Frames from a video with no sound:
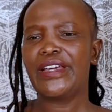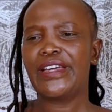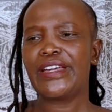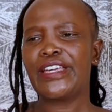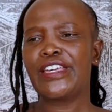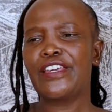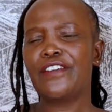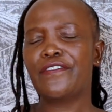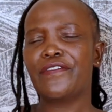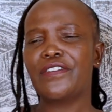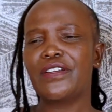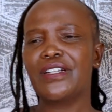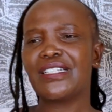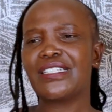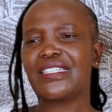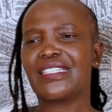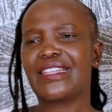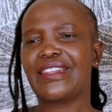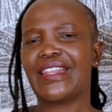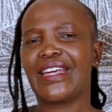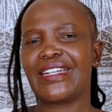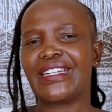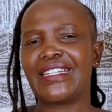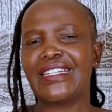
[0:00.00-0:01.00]
he feels
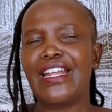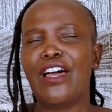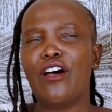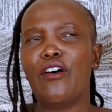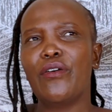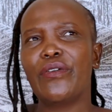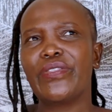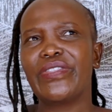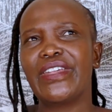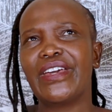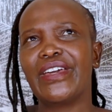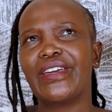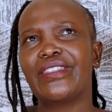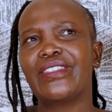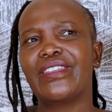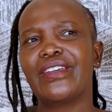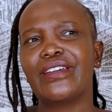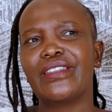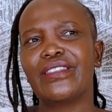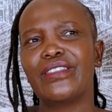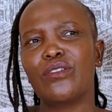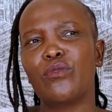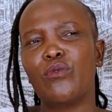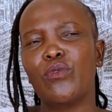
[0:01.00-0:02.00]
that now
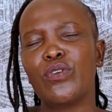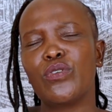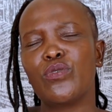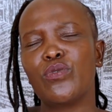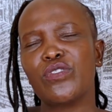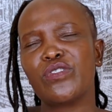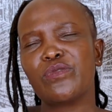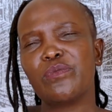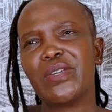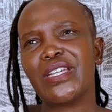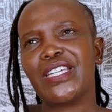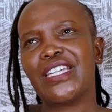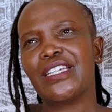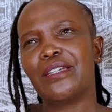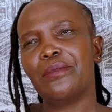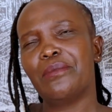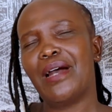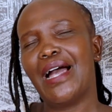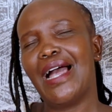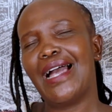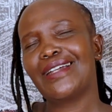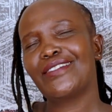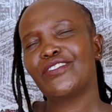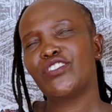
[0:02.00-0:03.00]
what was making
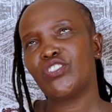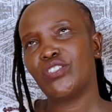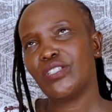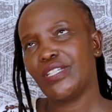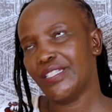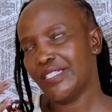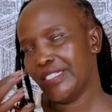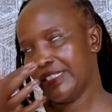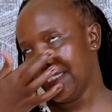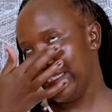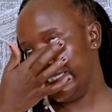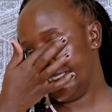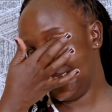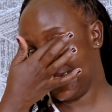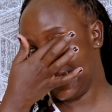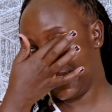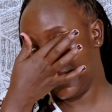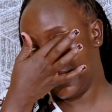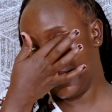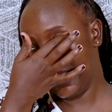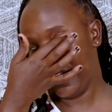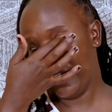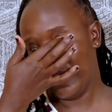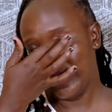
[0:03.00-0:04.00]
him anxious
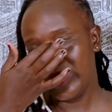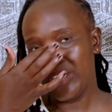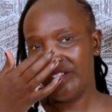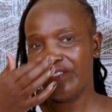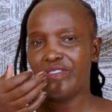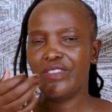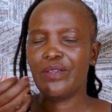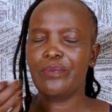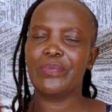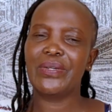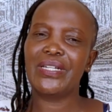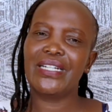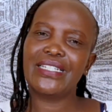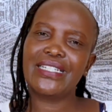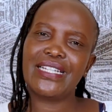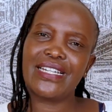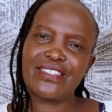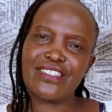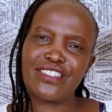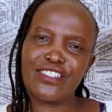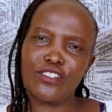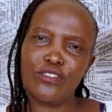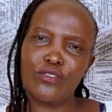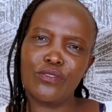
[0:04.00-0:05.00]
is what if the bill
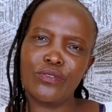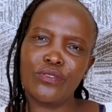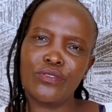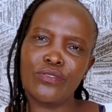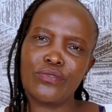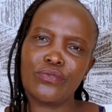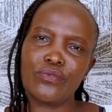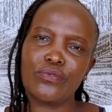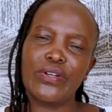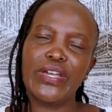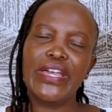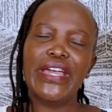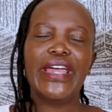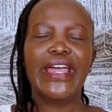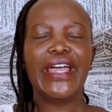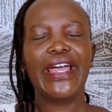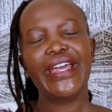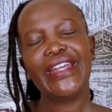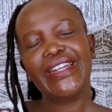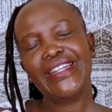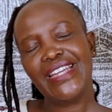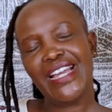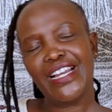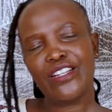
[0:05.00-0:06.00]
doesn't go through,
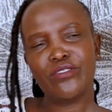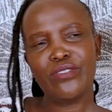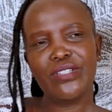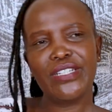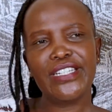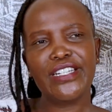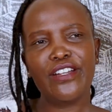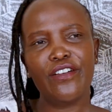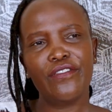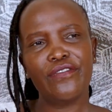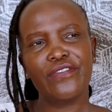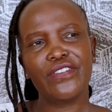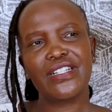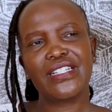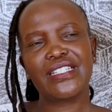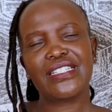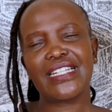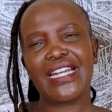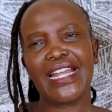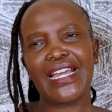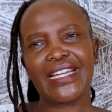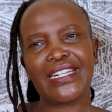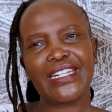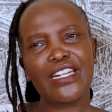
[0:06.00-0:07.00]
and he actually now
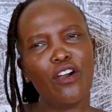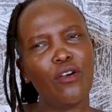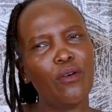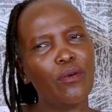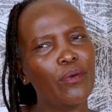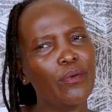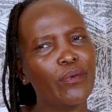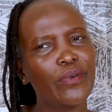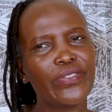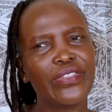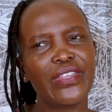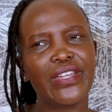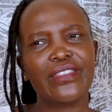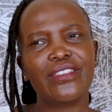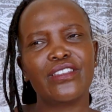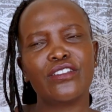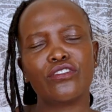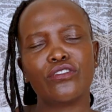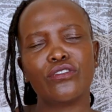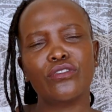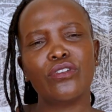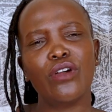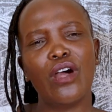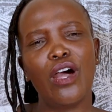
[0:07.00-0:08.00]
feels like now the
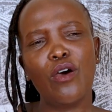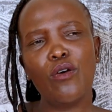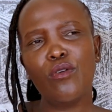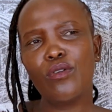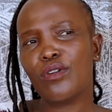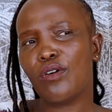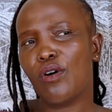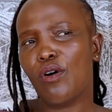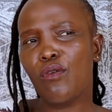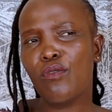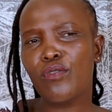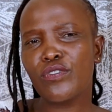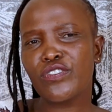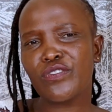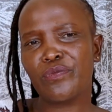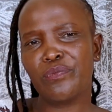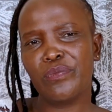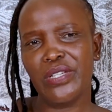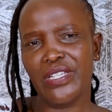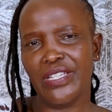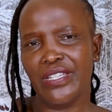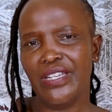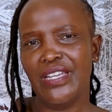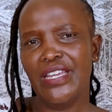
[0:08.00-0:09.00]
royal owl owes
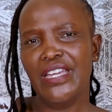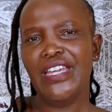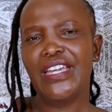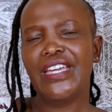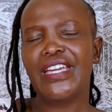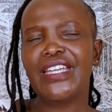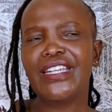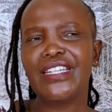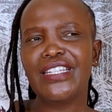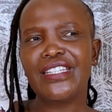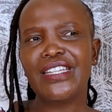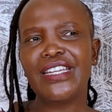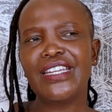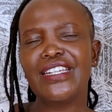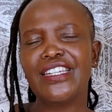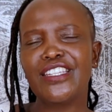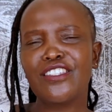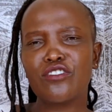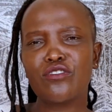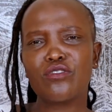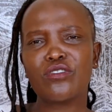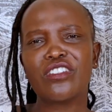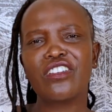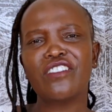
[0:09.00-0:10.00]
me. He
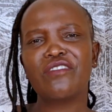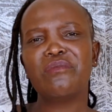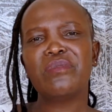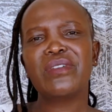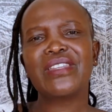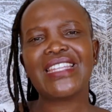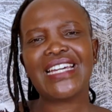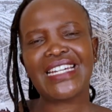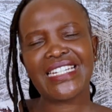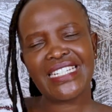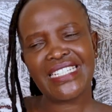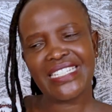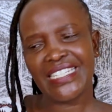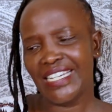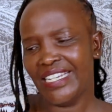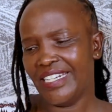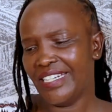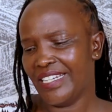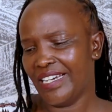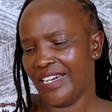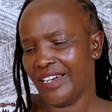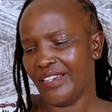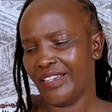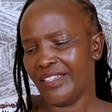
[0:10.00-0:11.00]
needs to give me that
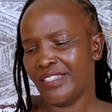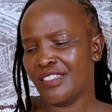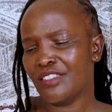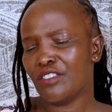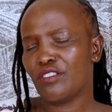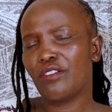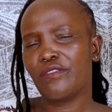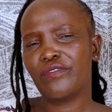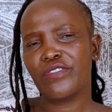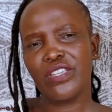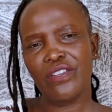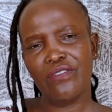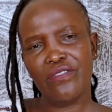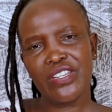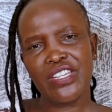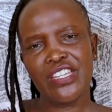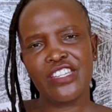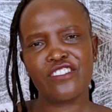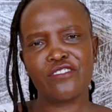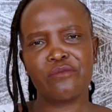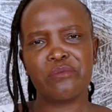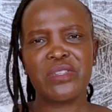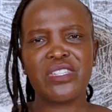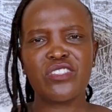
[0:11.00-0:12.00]
tender instead of giving
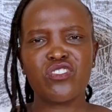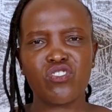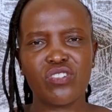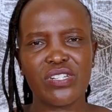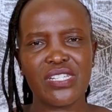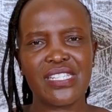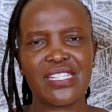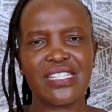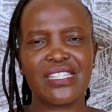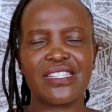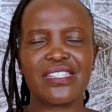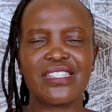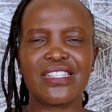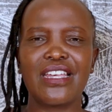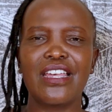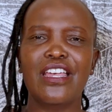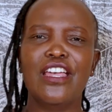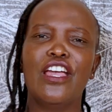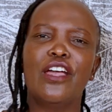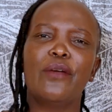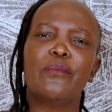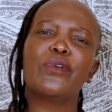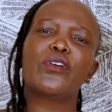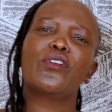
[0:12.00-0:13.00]
his mistresses,
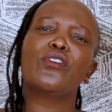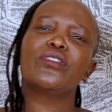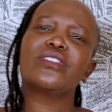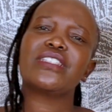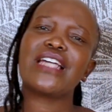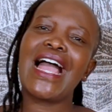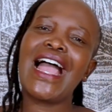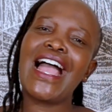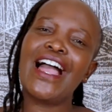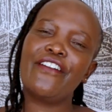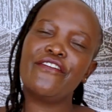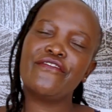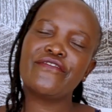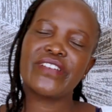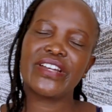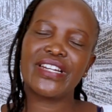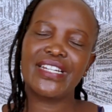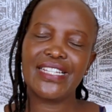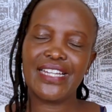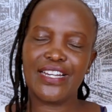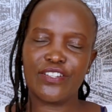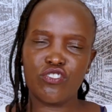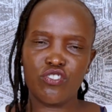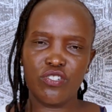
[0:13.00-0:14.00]
because I have
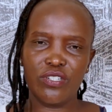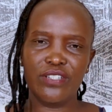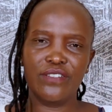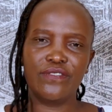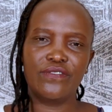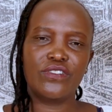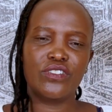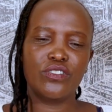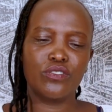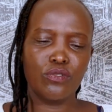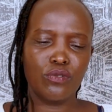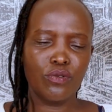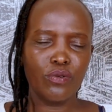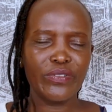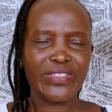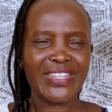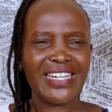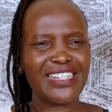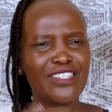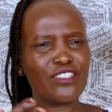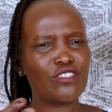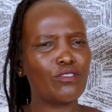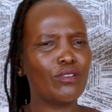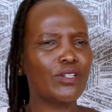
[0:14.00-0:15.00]
really achieved.
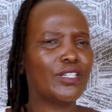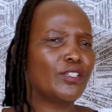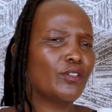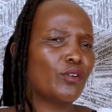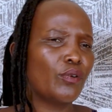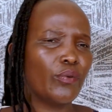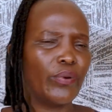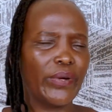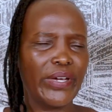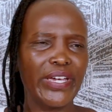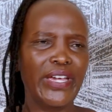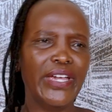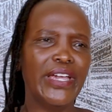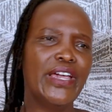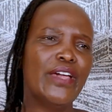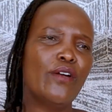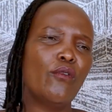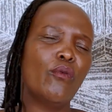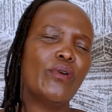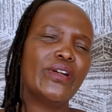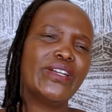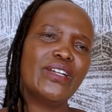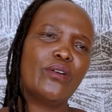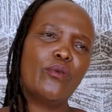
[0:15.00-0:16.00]
That soliloquy.
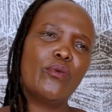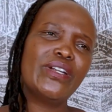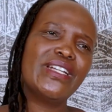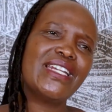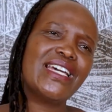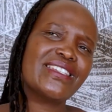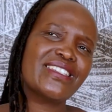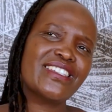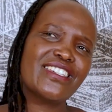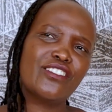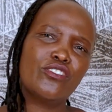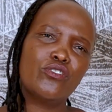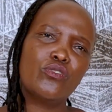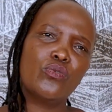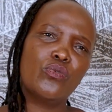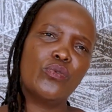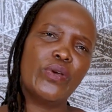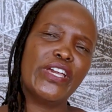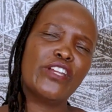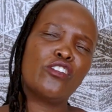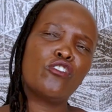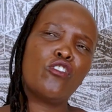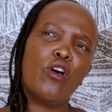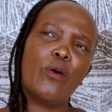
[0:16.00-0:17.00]
What does it
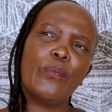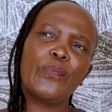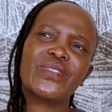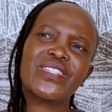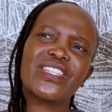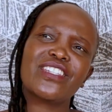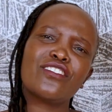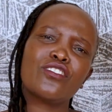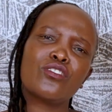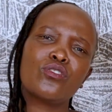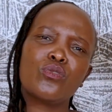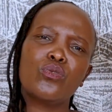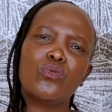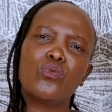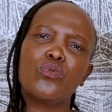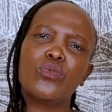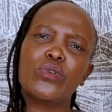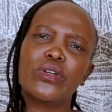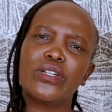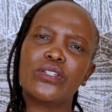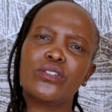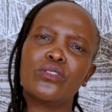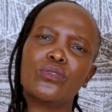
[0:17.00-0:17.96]
do? It helps us to